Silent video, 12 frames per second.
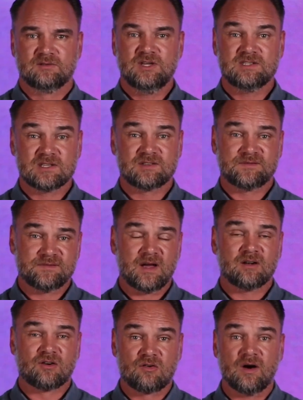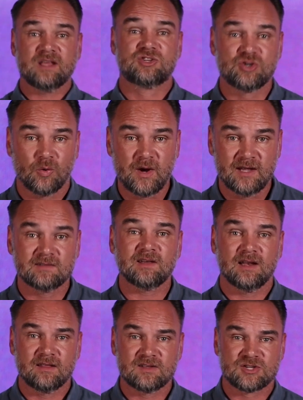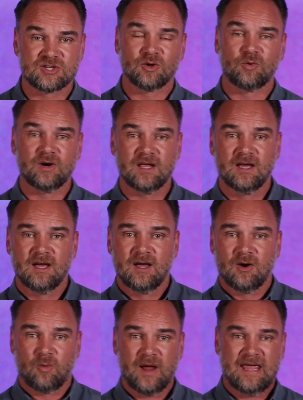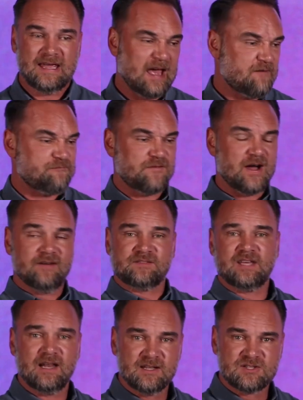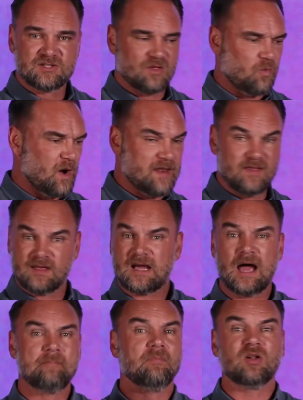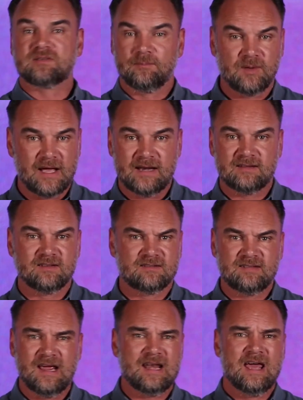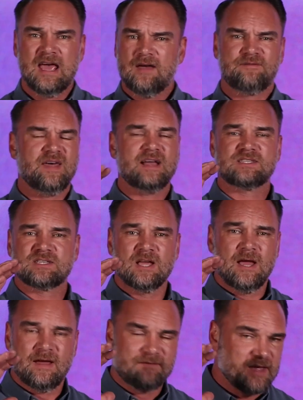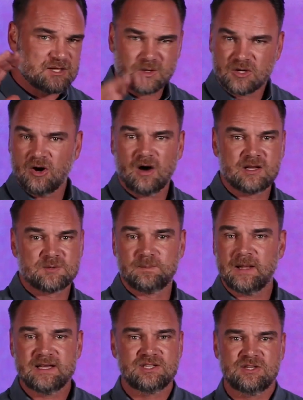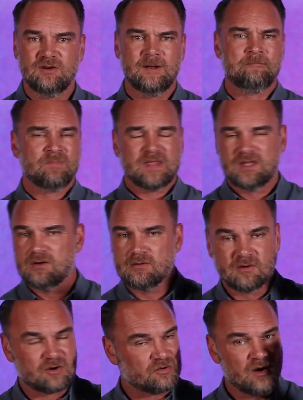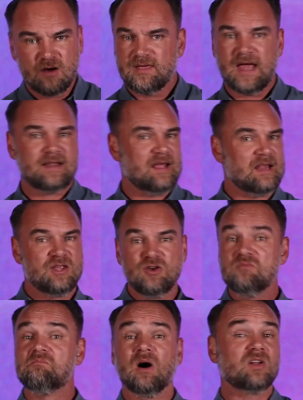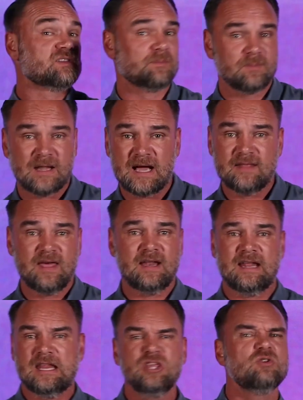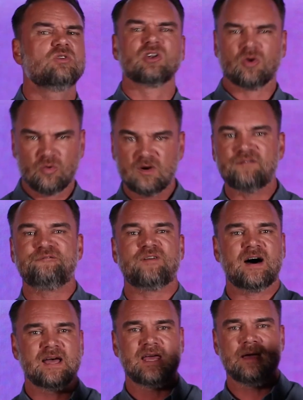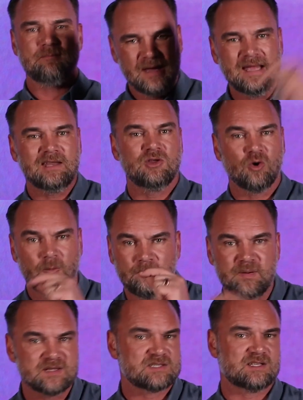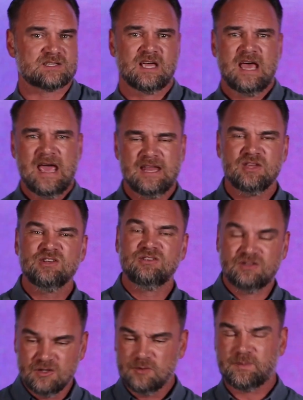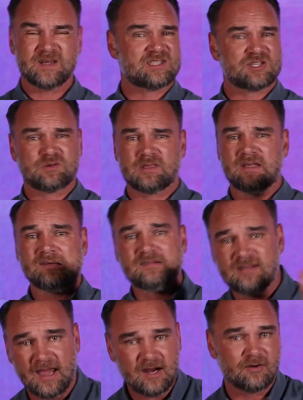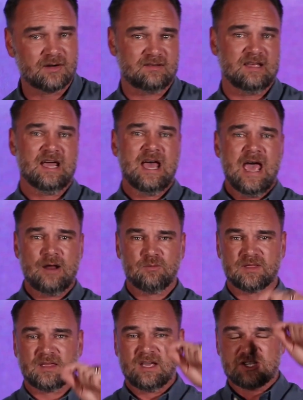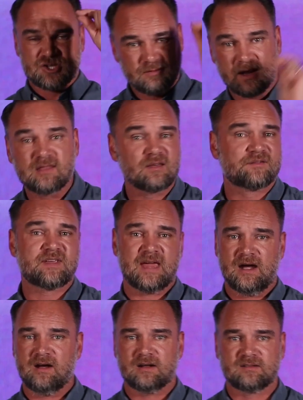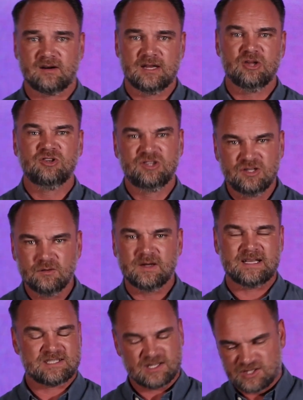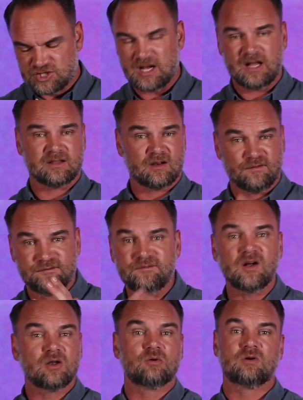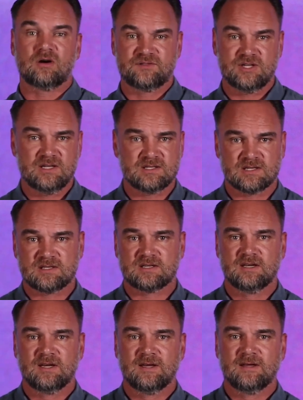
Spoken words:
Jesus found great joy in telling this story where He gave 5 talents to the one, the guy multiplied it to 10. If that's what God has placed you in, you grow that and you multiply that and you glorify Him in your business. And you do business with integrity and with strength of character and you do it as a child and a follower of Jesus.